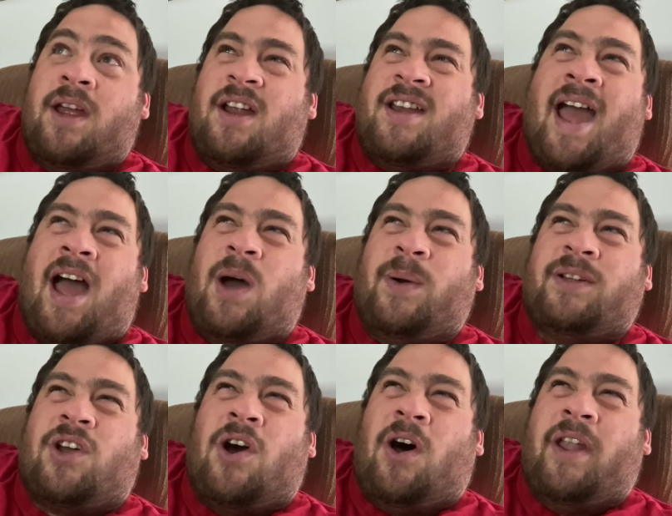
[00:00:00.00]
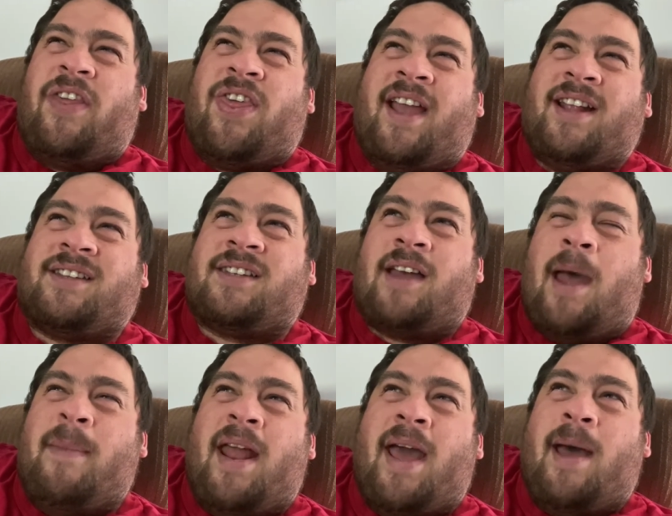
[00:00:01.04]
Now it's called, I think it's
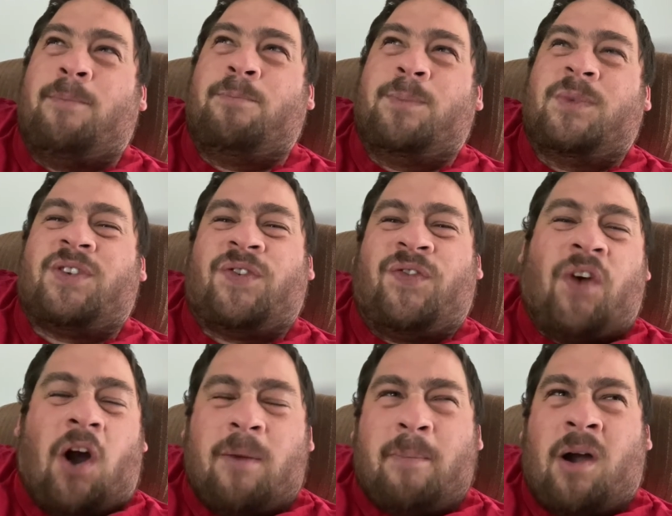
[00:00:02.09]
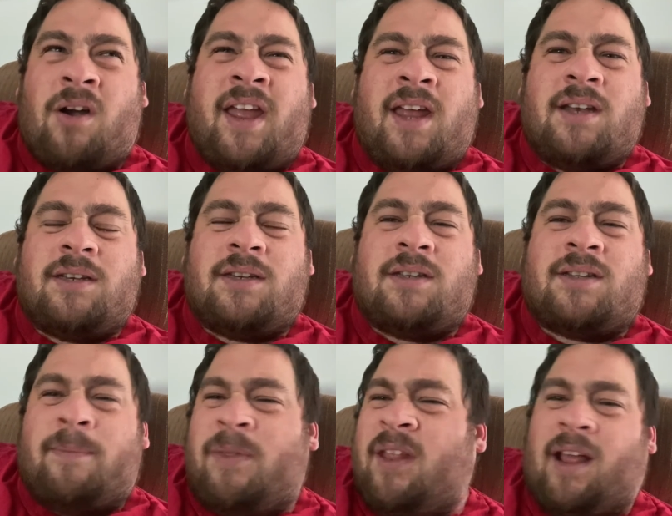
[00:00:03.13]
M&M's Farm Market,
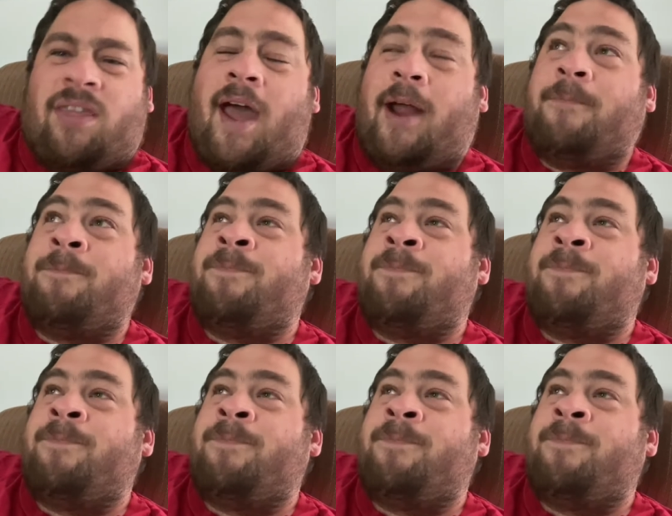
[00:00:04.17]
something like that.